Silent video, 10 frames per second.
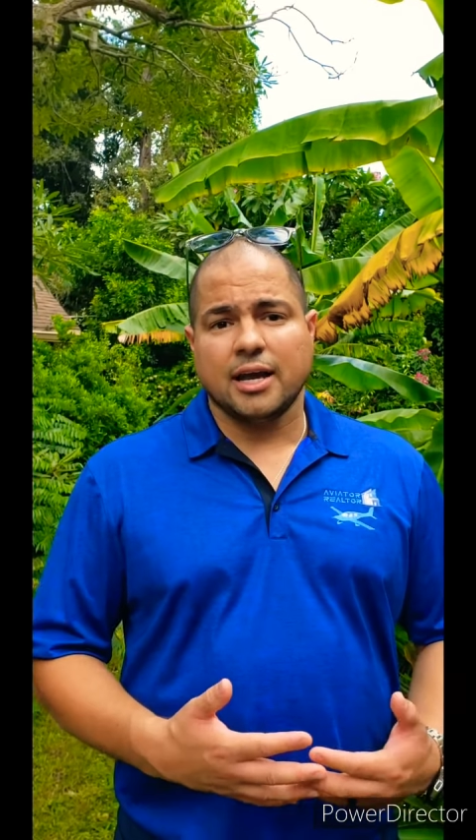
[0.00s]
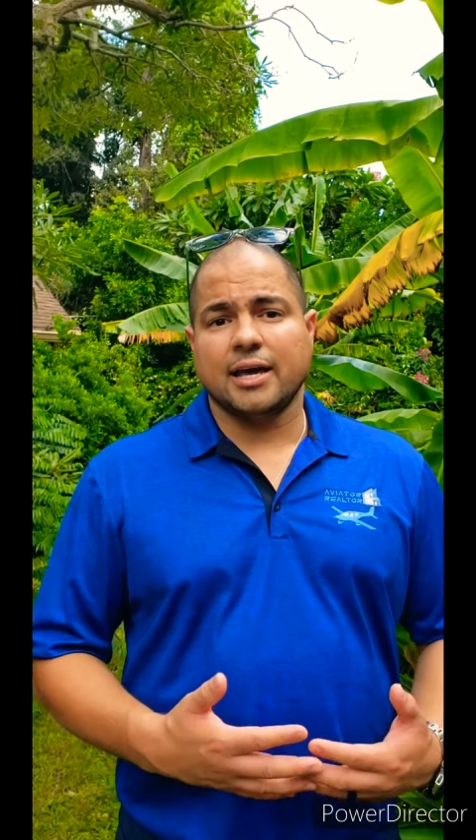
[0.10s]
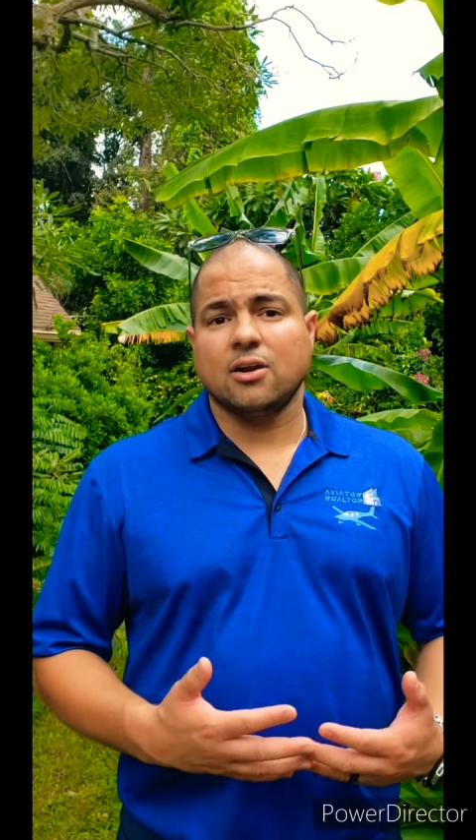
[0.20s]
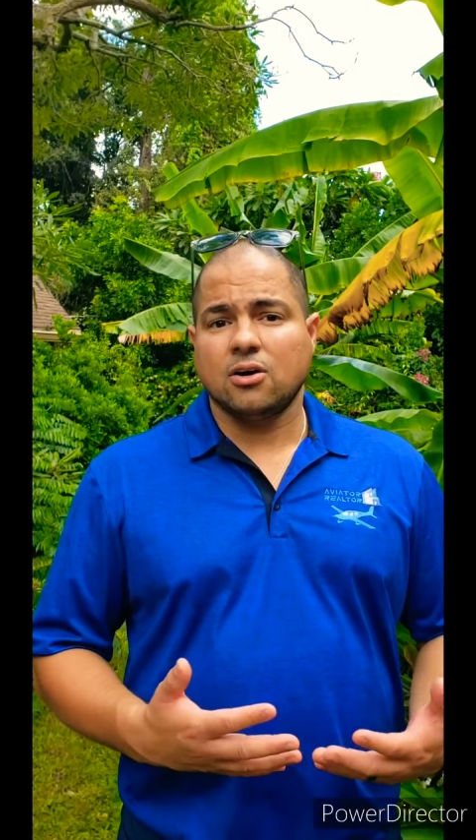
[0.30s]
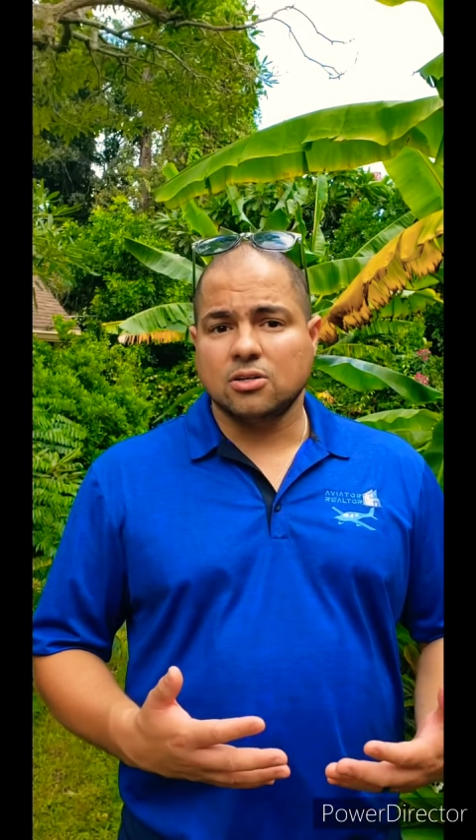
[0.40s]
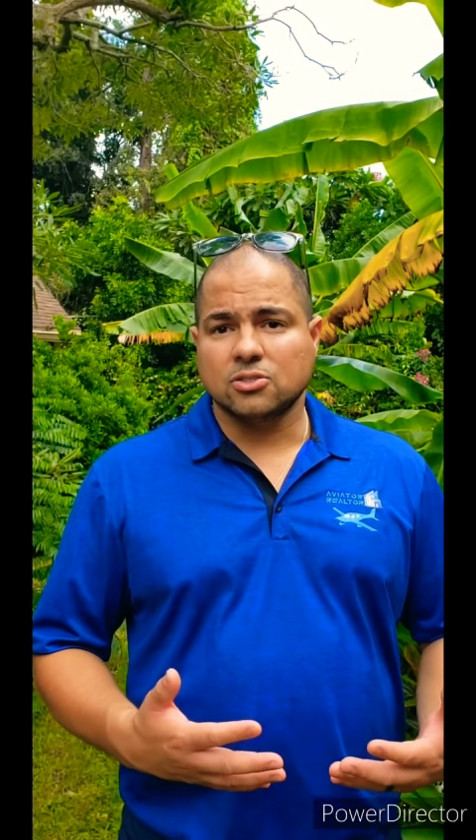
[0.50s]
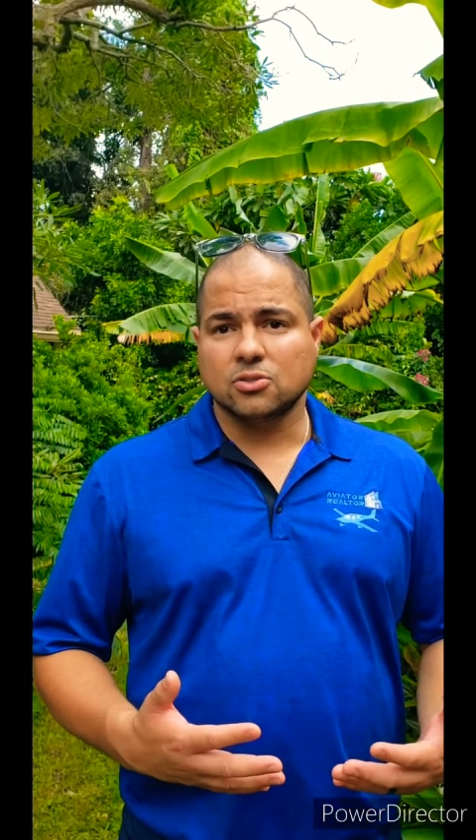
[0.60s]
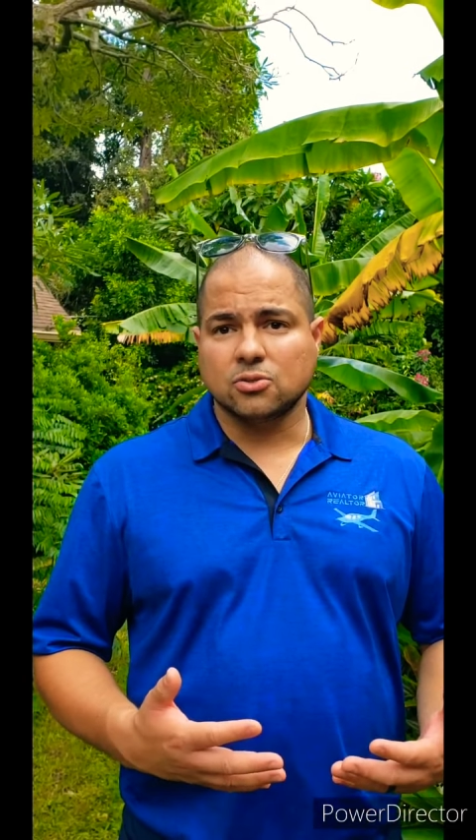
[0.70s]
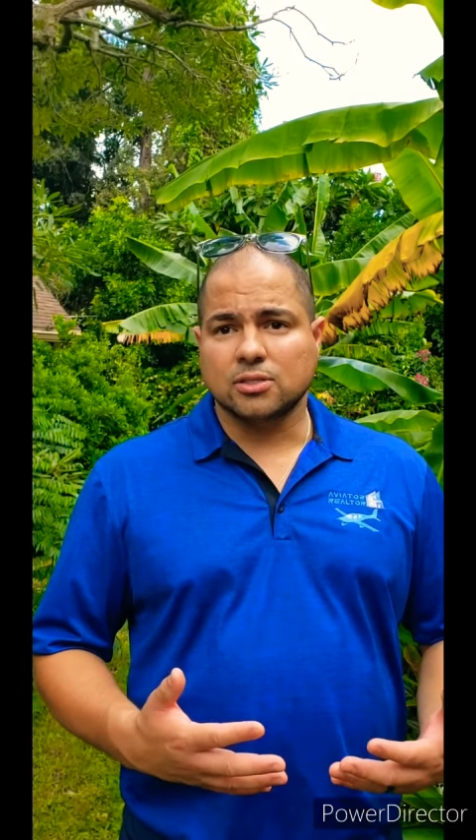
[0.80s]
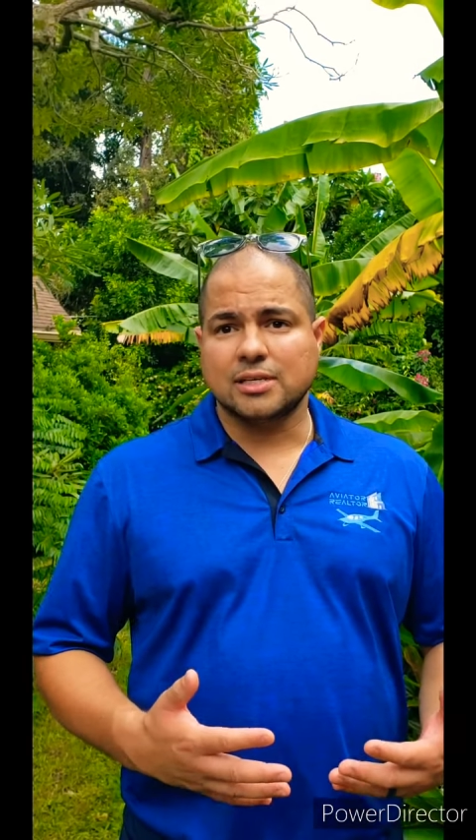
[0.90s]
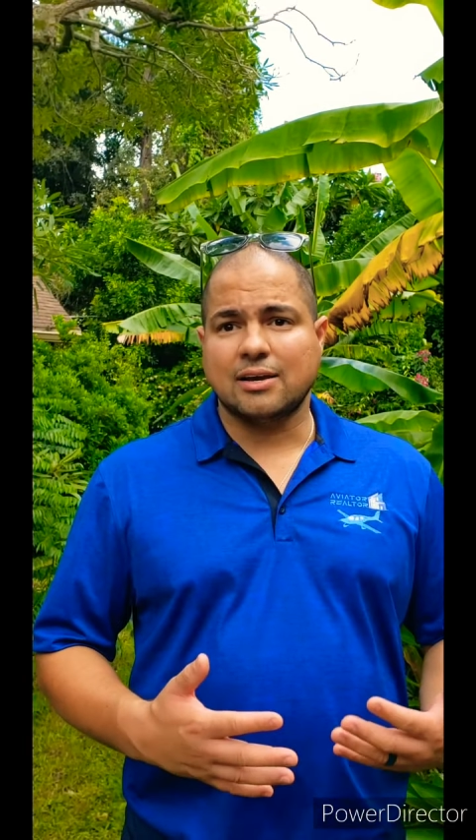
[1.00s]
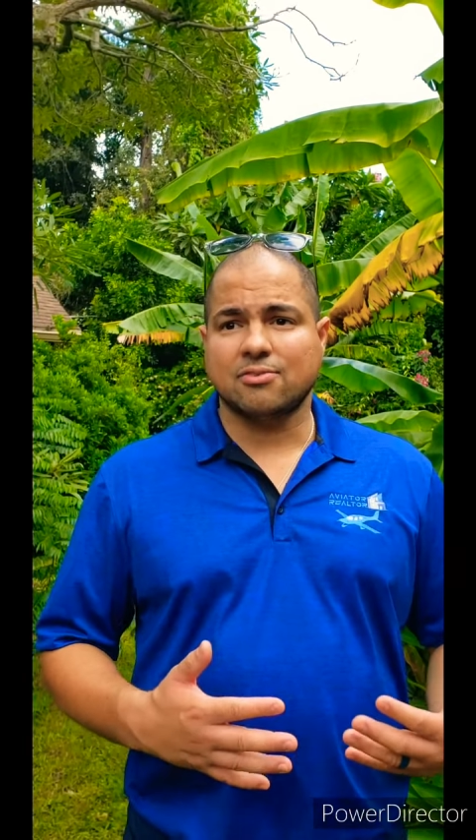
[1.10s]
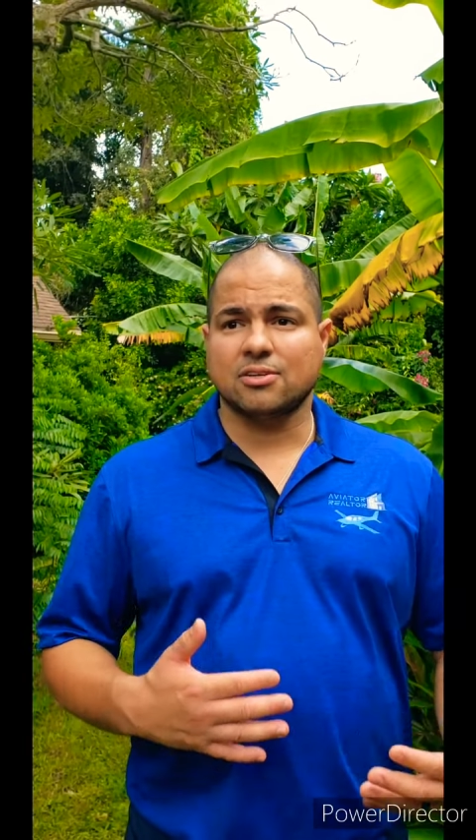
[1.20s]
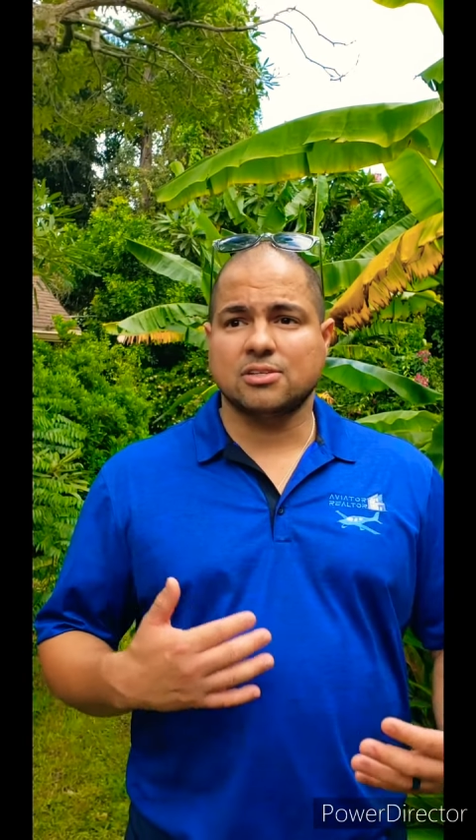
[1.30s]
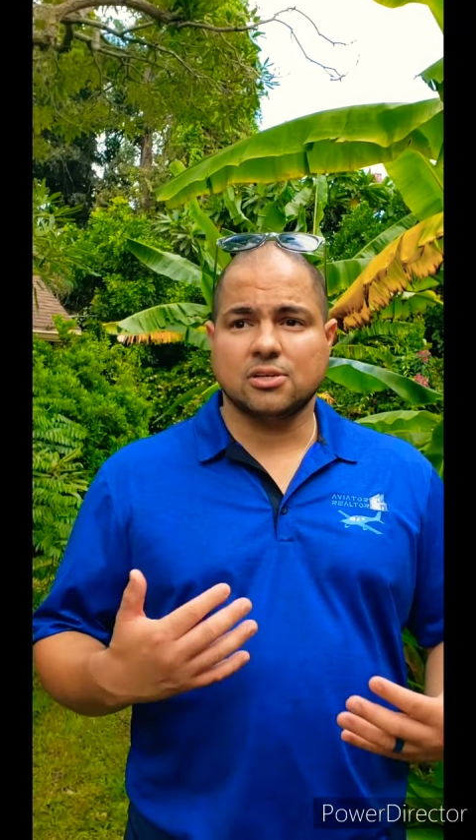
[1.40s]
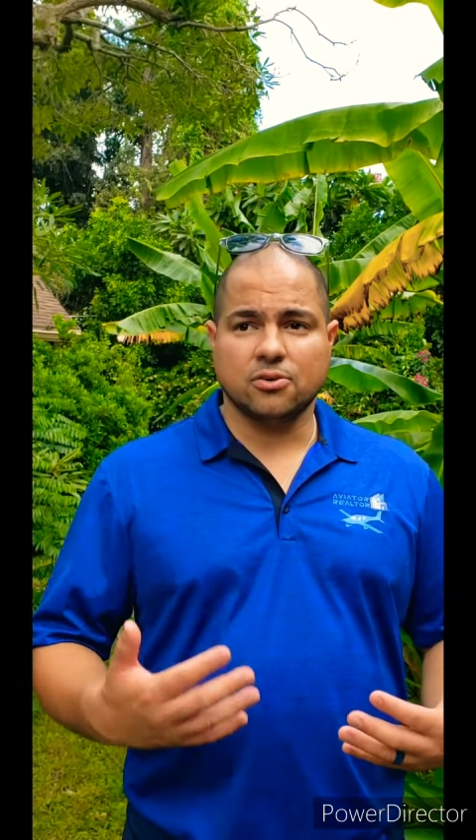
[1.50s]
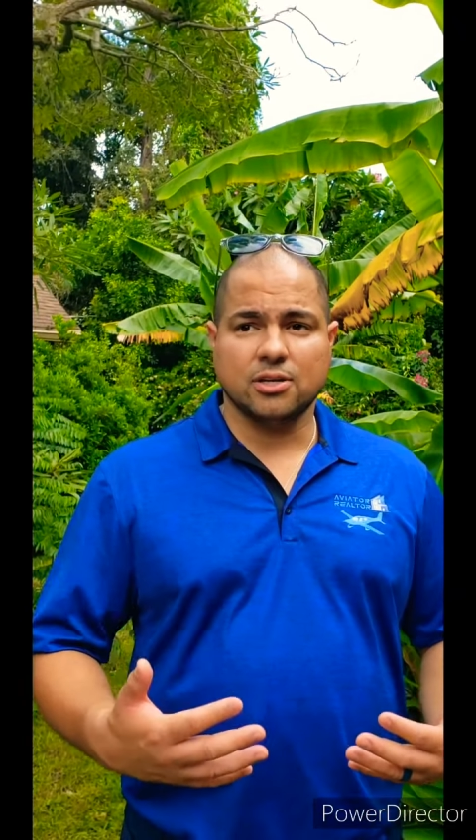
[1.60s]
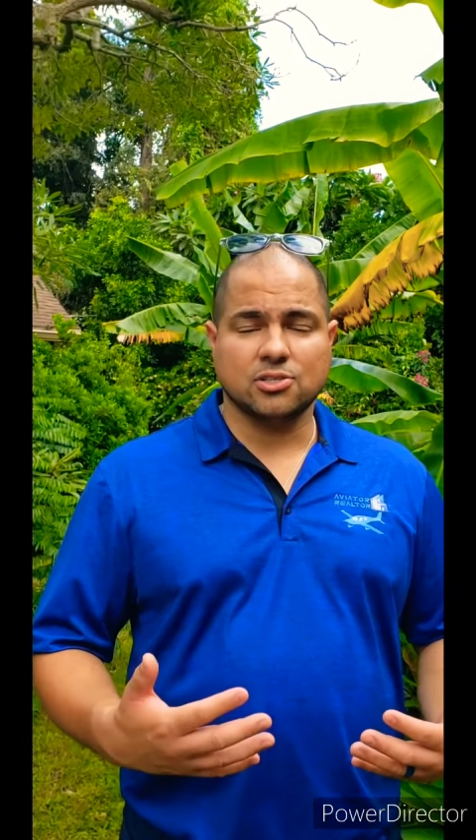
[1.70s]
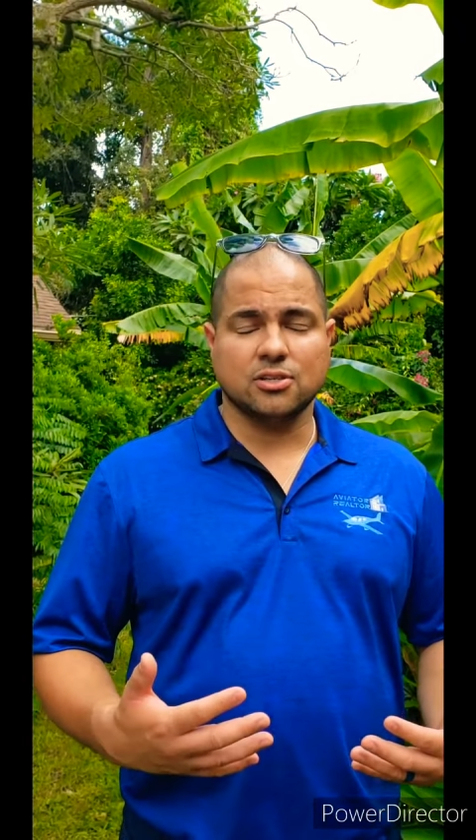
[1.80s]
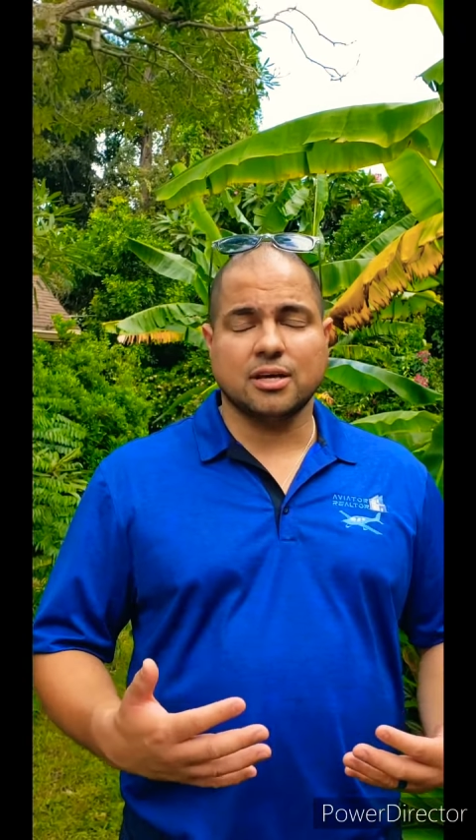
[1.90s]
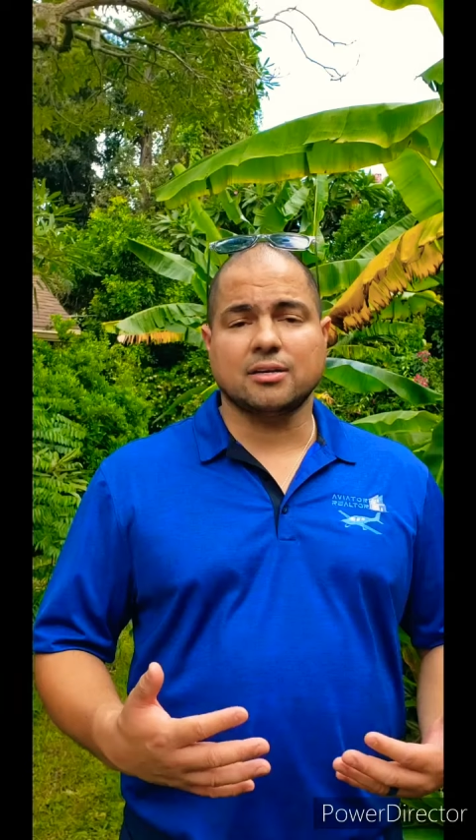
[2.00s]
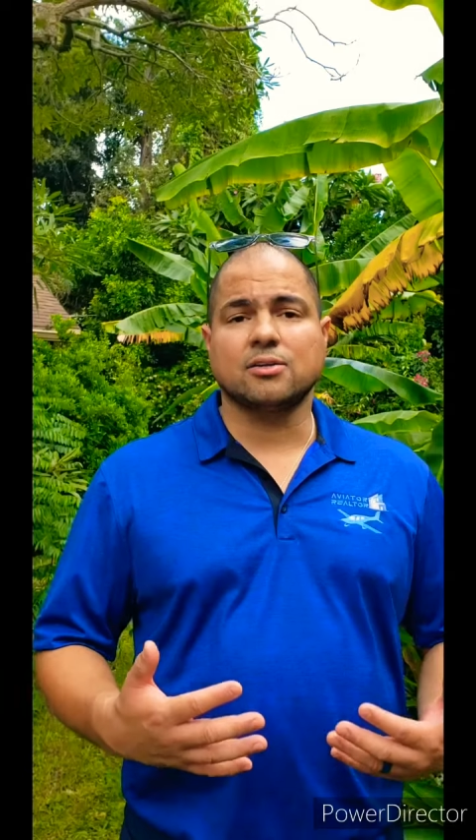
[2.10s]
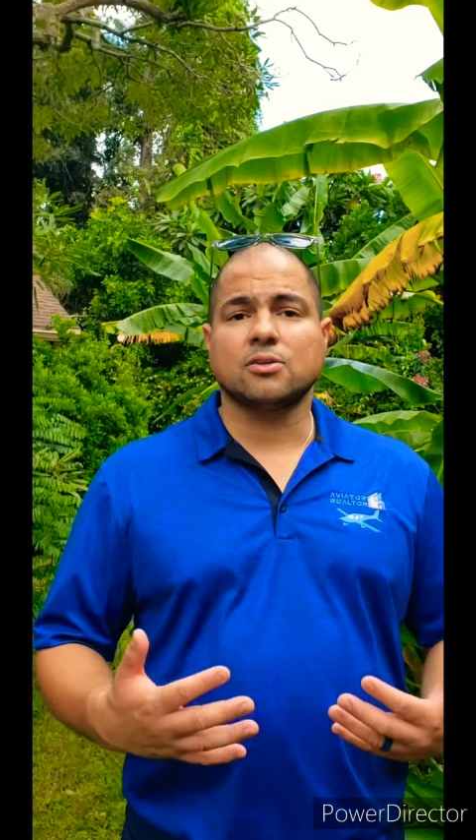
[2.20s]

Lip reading: and also let's have consideration that